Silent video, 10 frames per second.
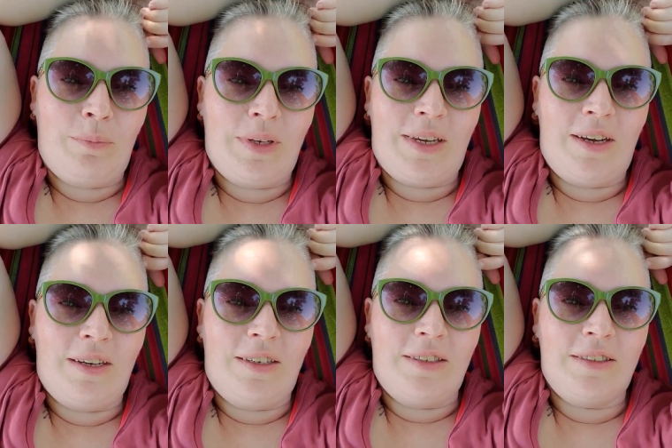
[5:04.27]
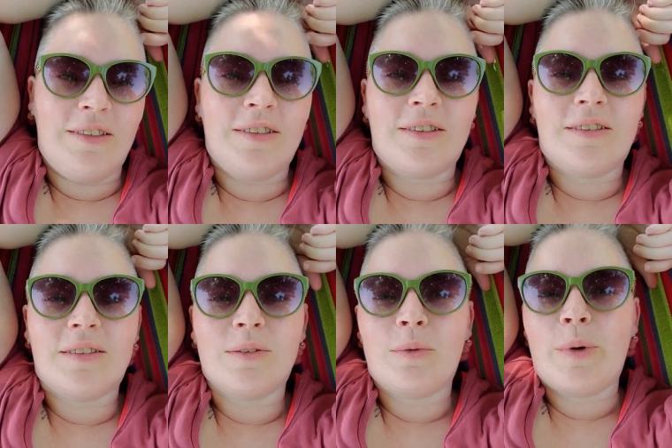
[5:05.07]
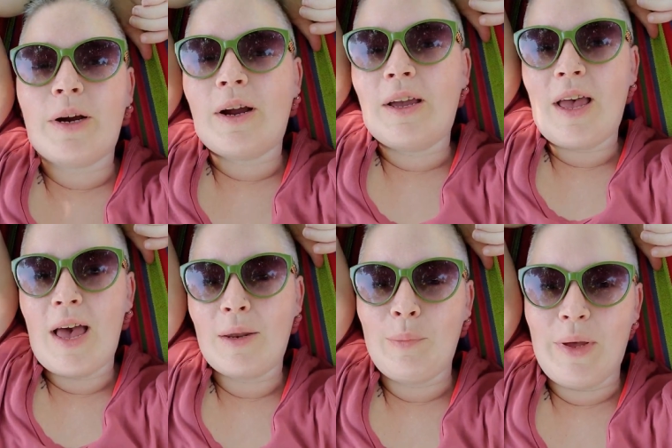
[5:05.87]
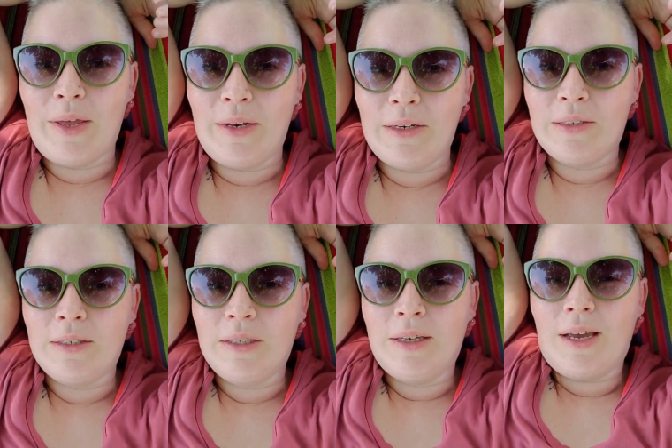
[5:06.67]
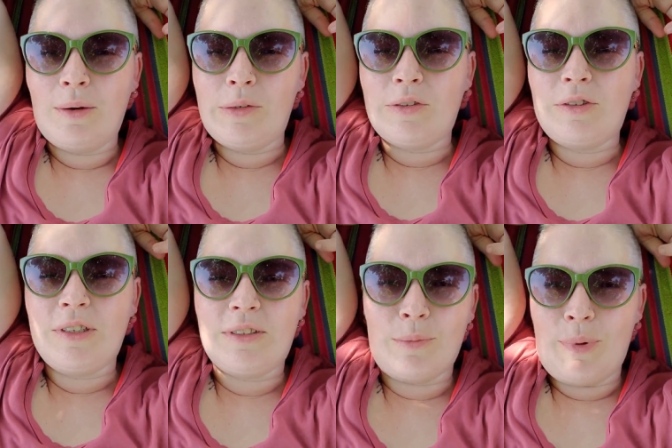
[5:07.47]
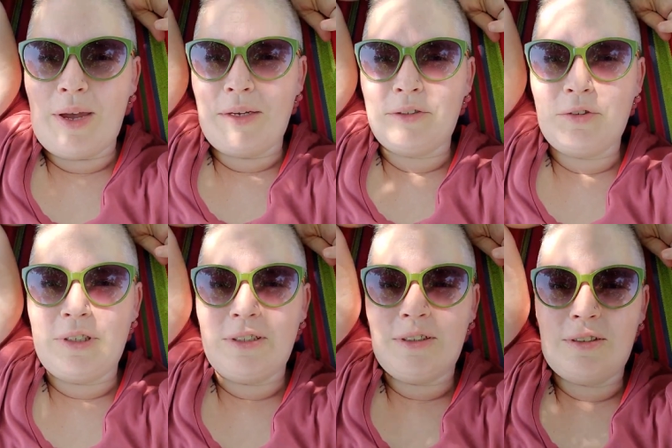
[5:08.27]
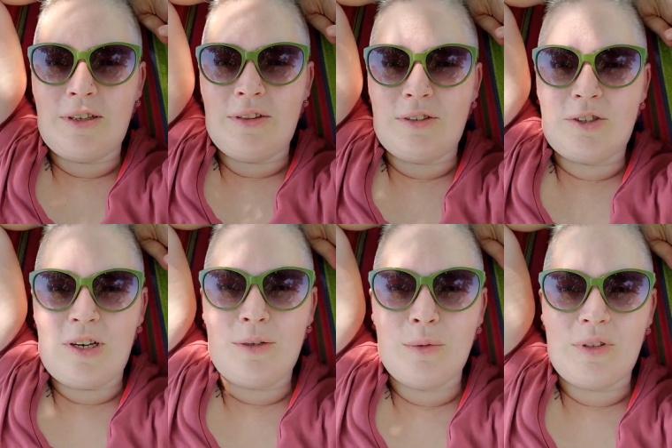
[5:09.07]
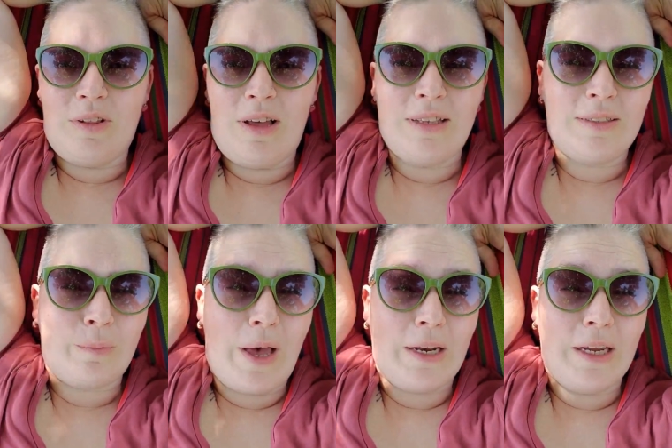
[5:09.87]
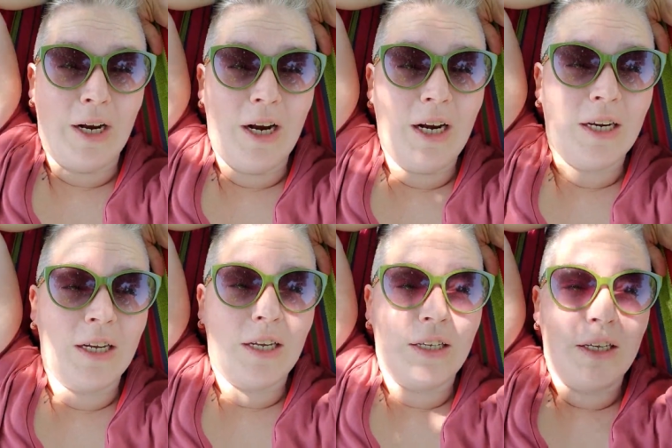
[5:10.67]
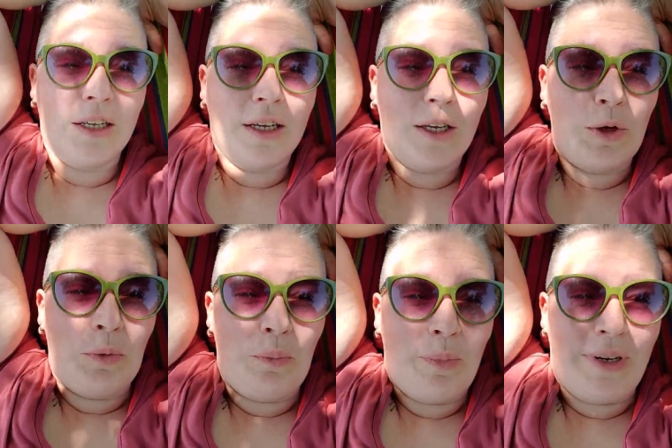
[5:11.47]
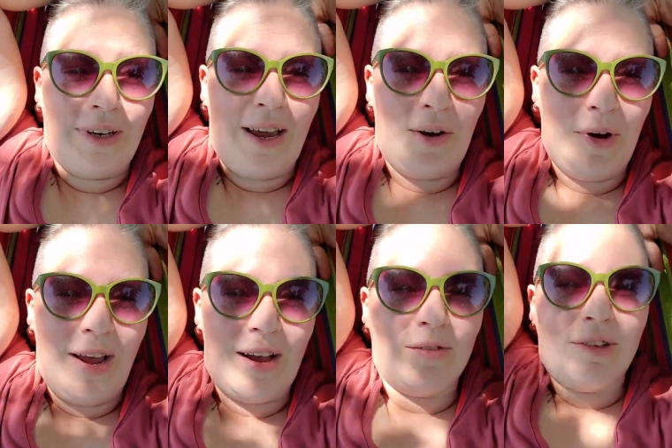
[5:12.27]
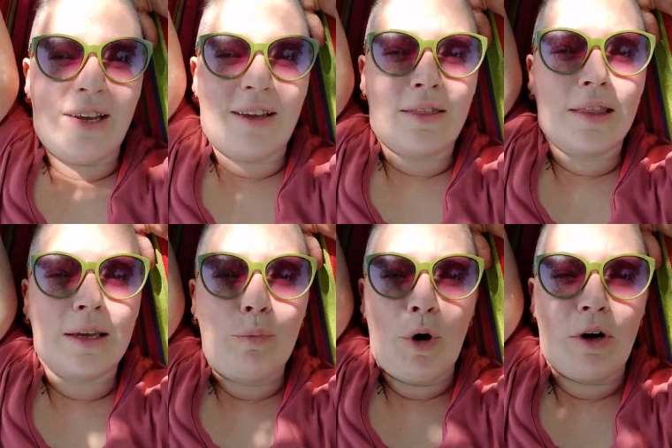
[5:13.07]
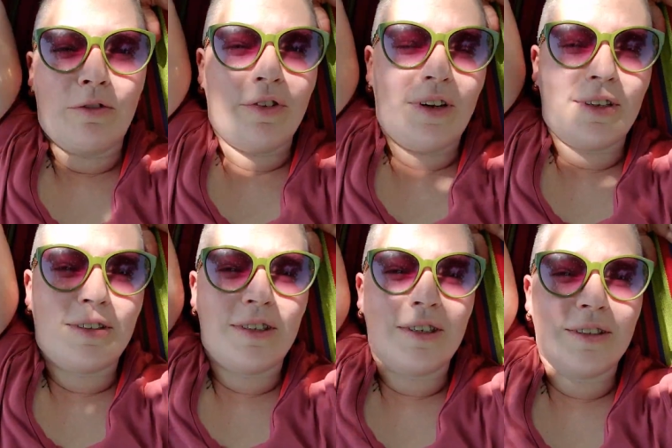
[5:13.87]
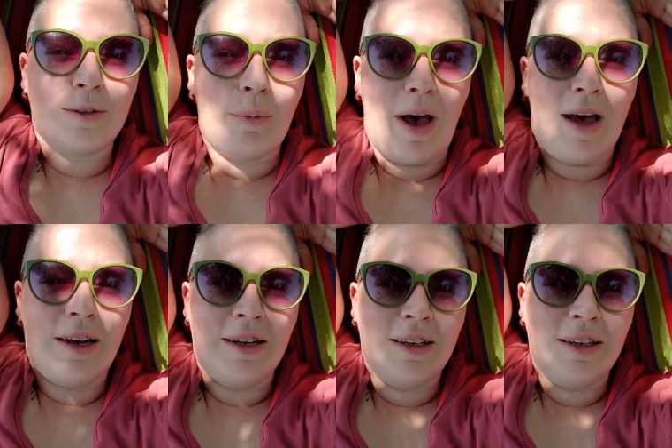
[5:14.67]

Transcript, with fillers: because where I had been, I was underneath some pine trees and the shade was a lot spottier. But now I have like the perfect spot